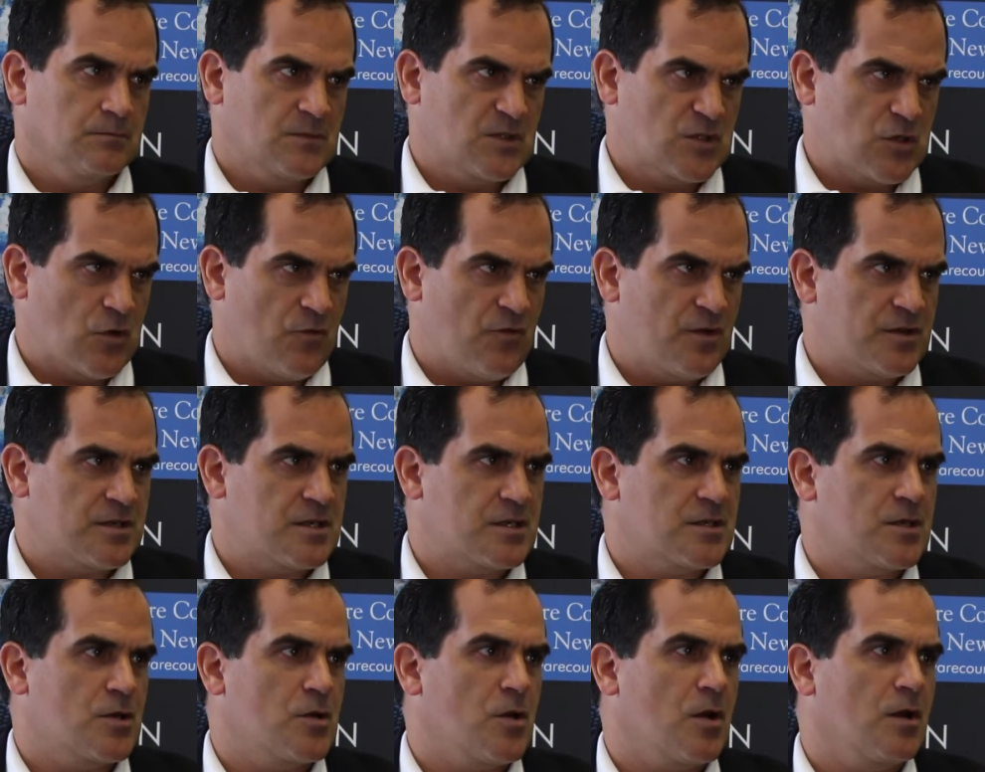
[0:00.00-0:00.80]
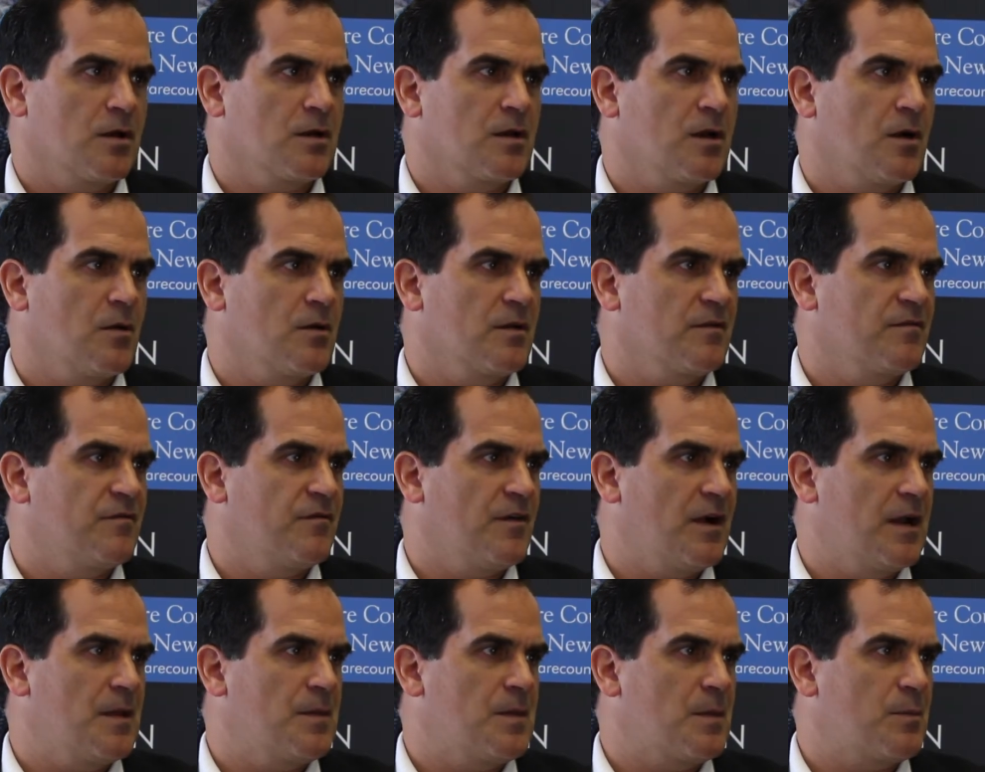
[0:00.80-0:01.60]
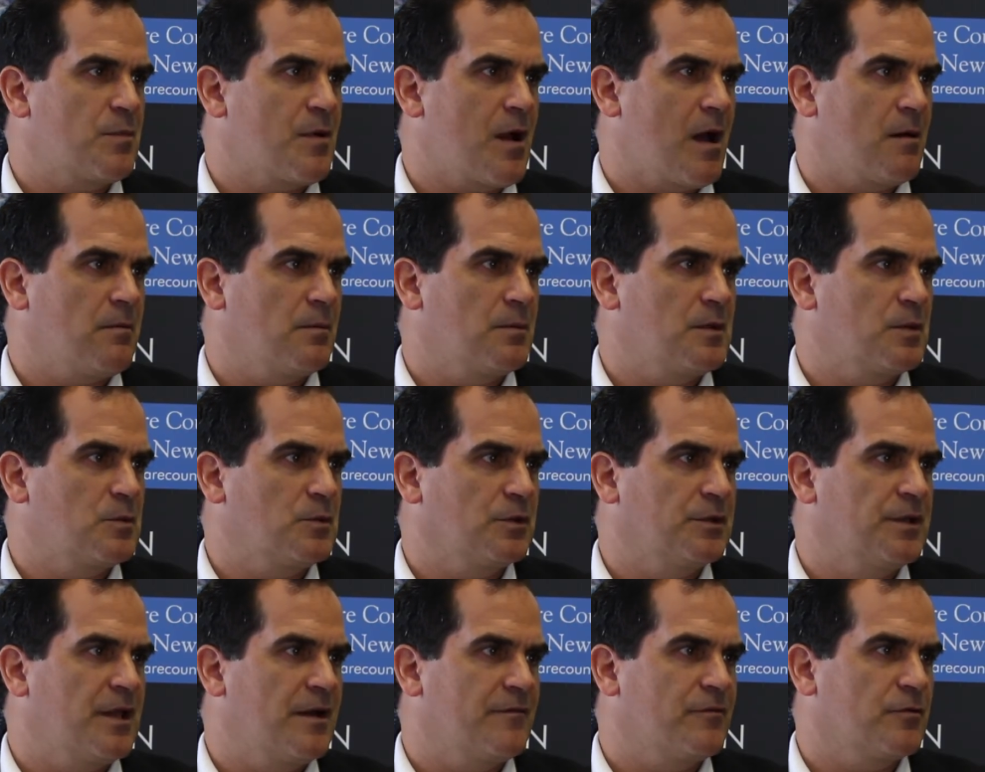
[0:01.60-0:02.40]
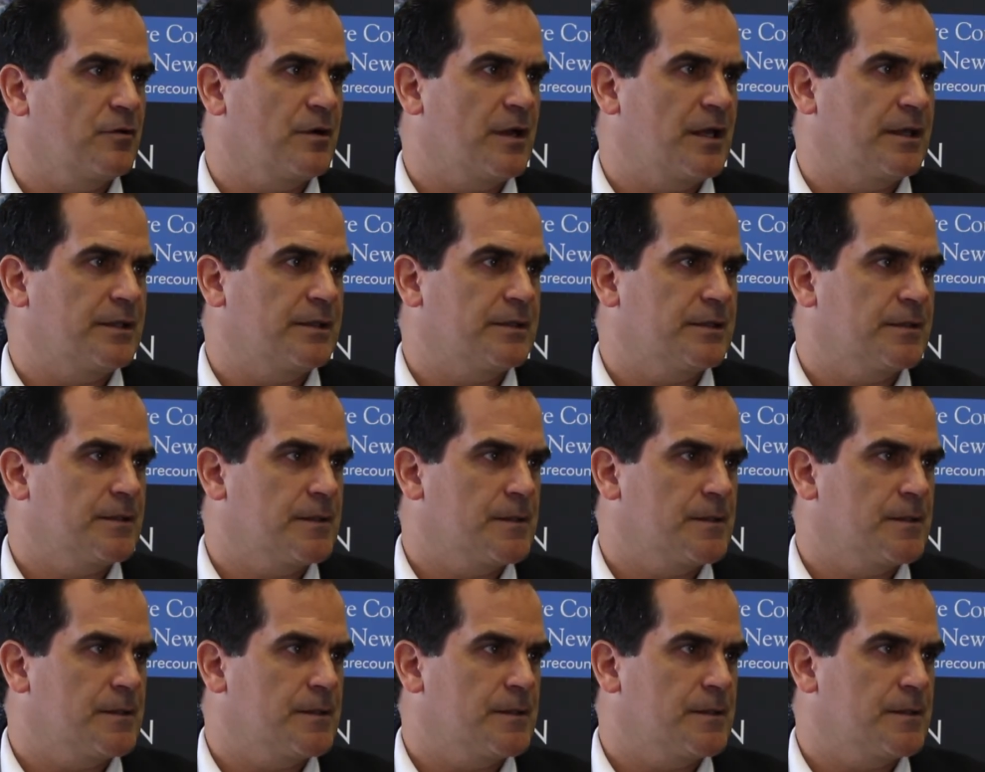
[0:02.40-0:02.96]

So this is an ongoing fight that probably will never end.